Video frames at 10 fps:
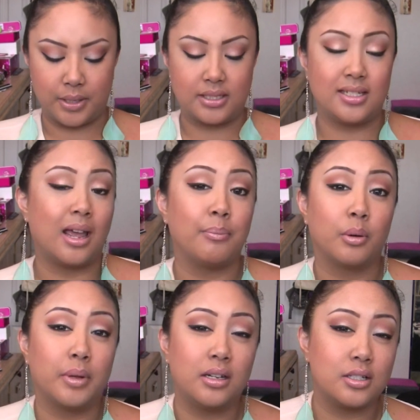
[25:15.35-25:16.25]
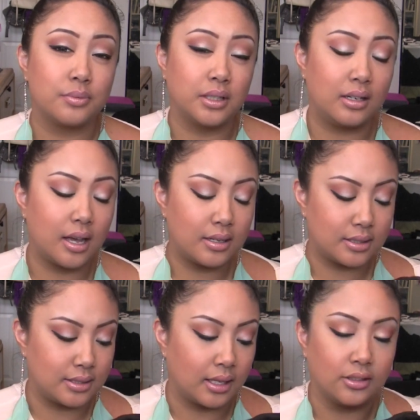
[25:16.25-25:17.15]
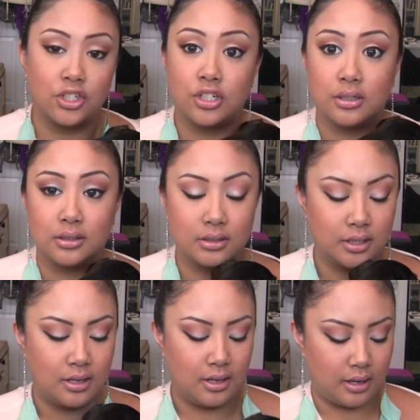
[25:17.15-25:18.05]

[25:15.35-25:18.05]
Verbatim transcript: his temperament is really nice. He's hella chill.